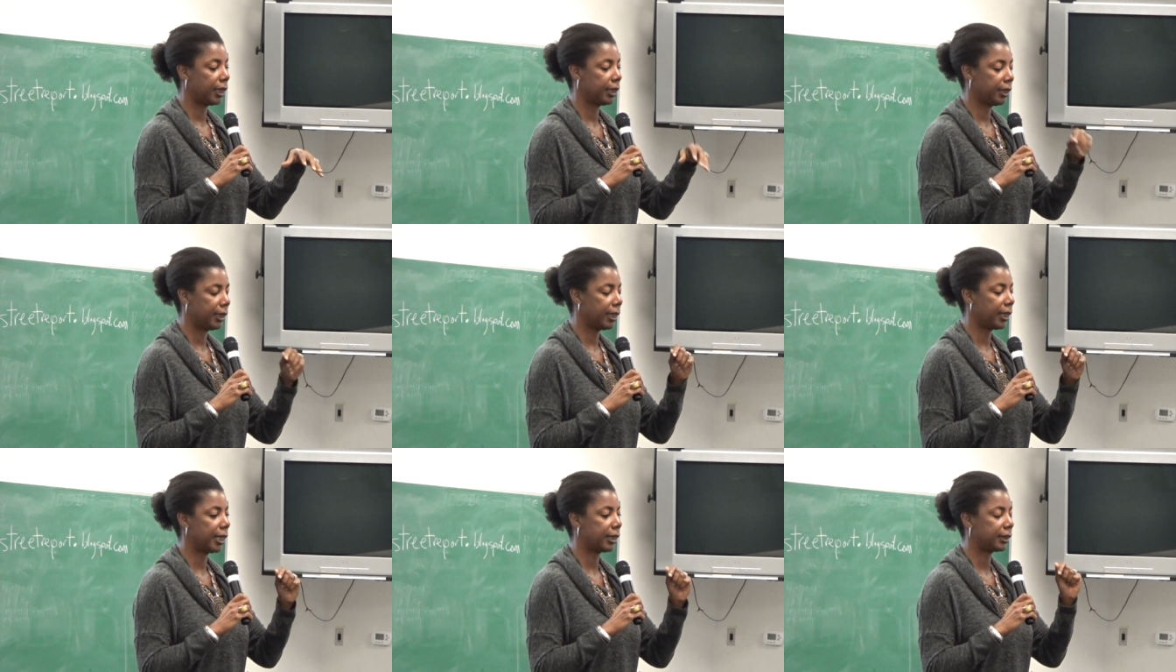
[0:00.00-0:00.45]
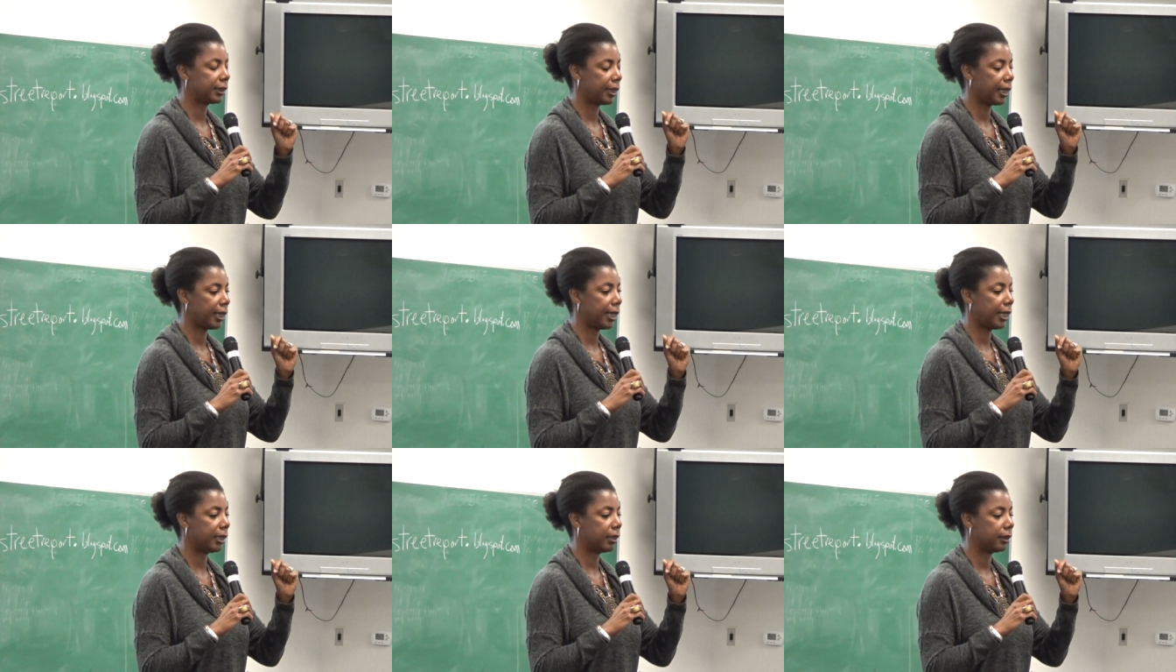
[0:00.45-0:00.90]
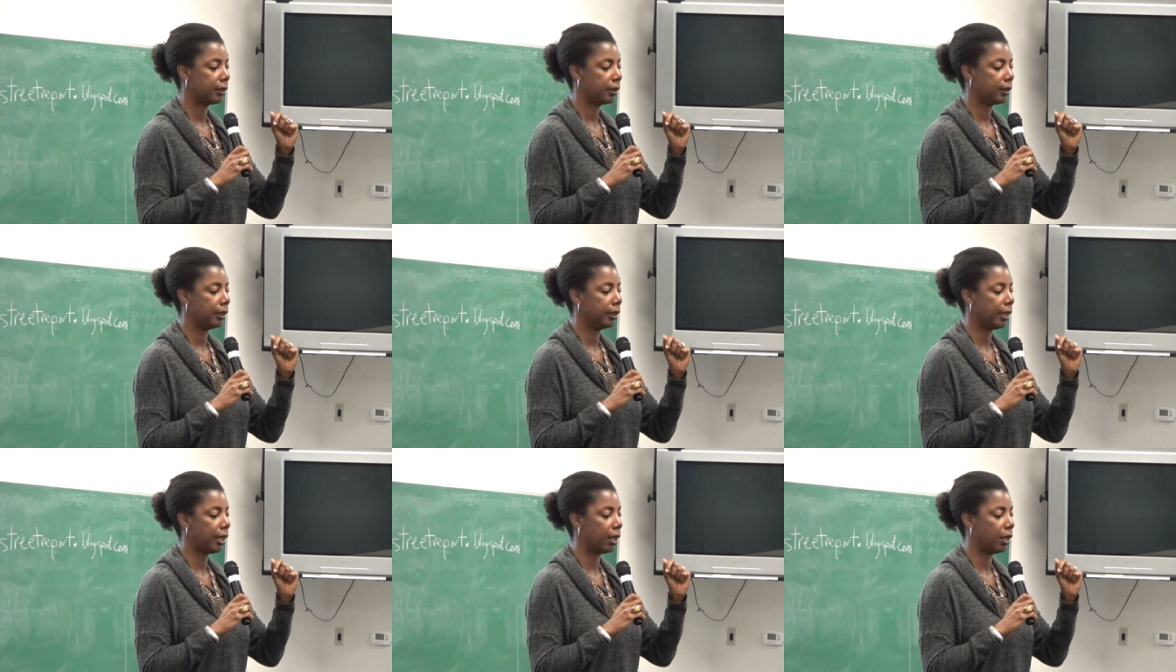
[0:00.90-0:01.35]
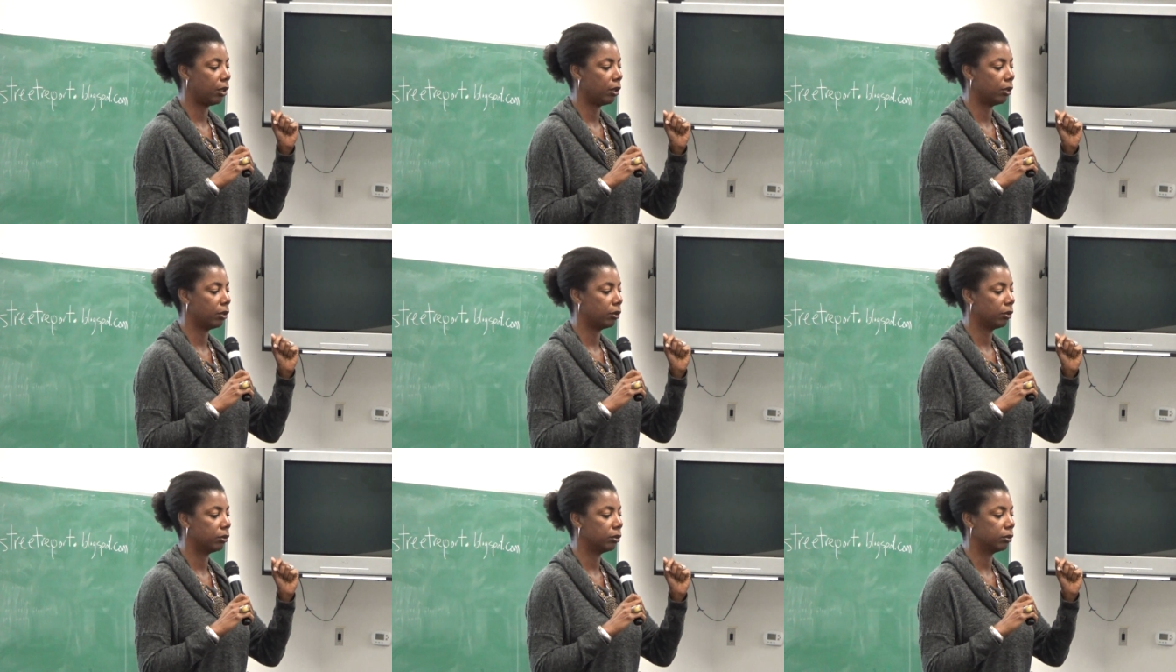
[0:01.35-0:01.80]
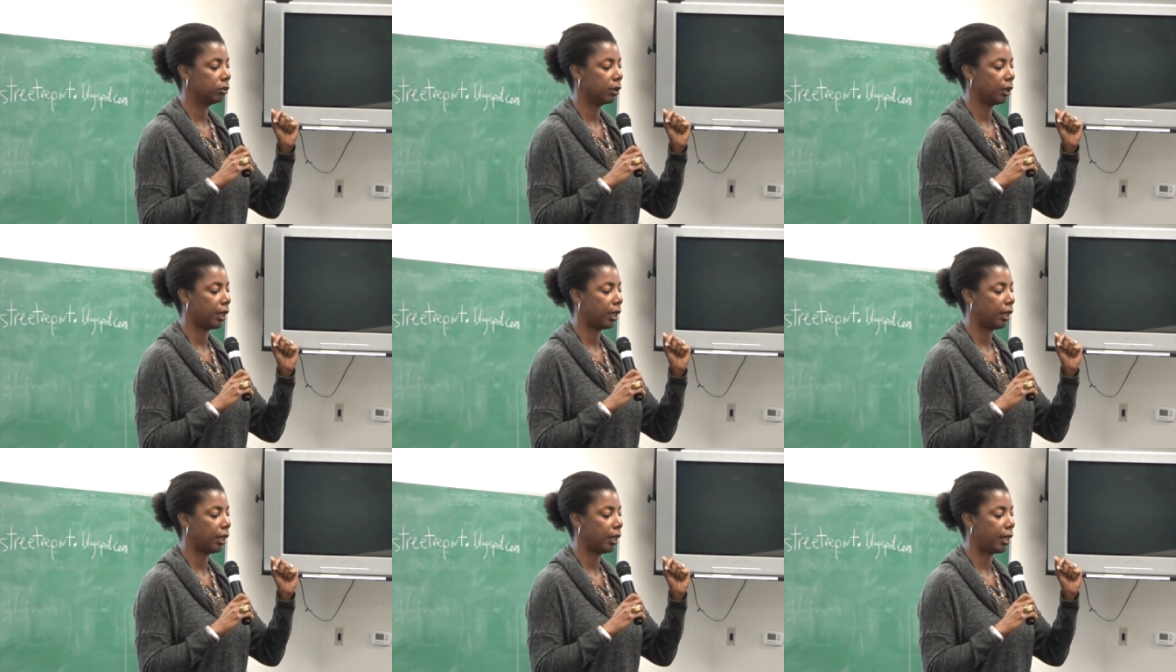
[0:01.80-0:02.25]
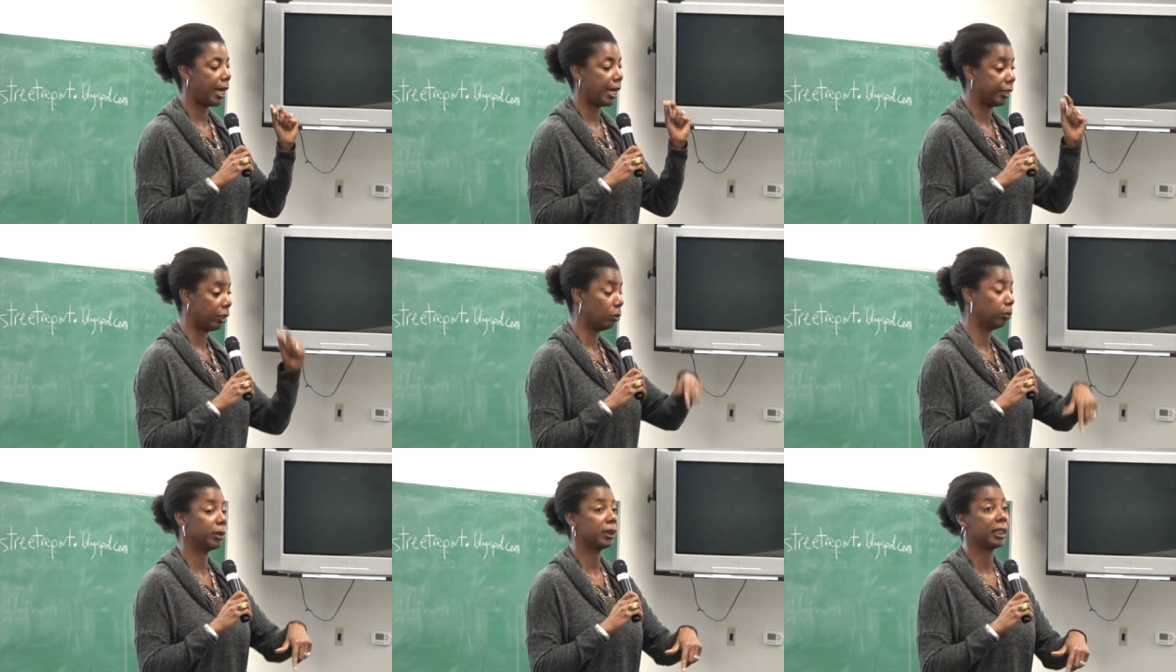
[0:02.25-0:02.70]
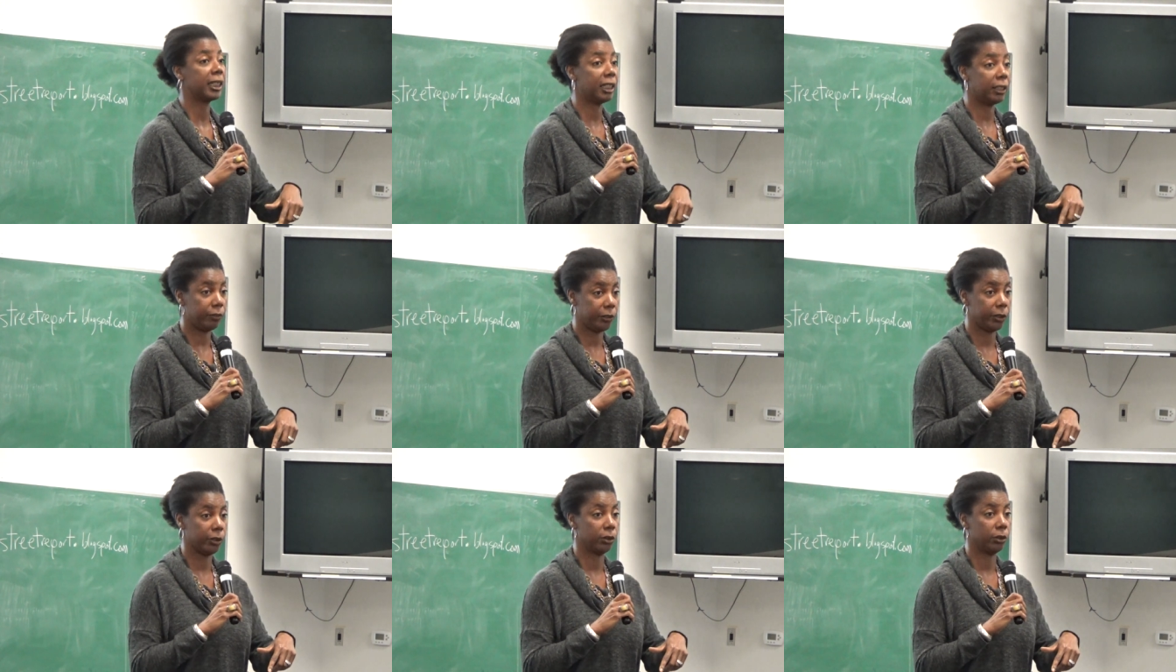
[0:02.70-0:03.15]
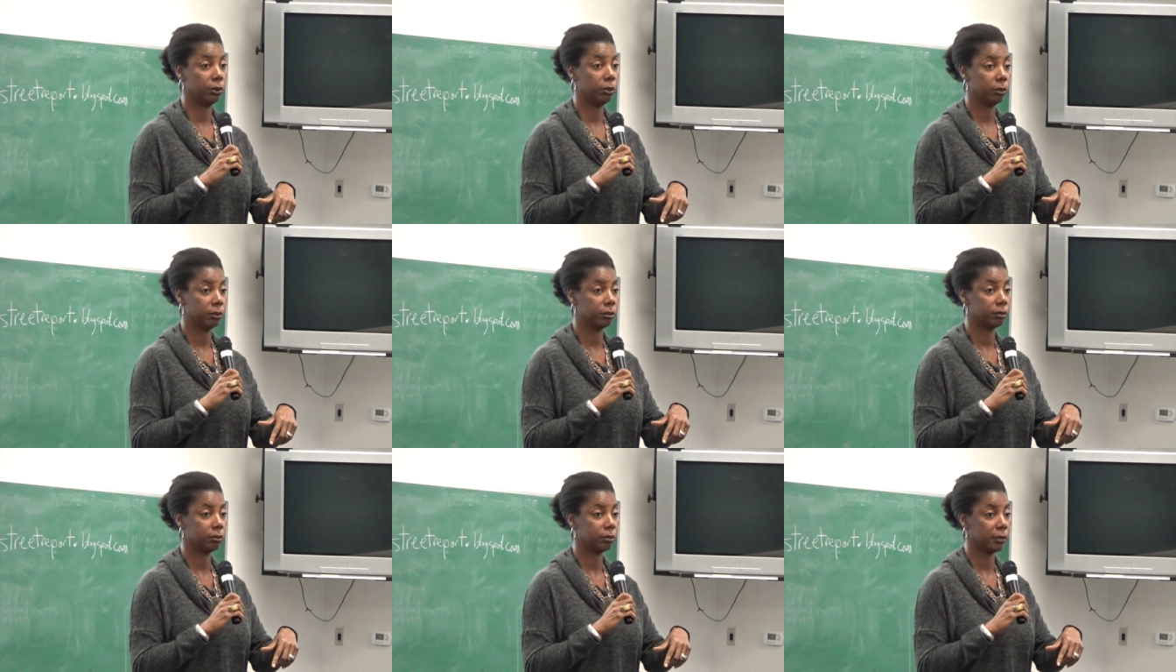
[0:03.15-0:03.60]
And then I said, you know, uh, I don't believe you,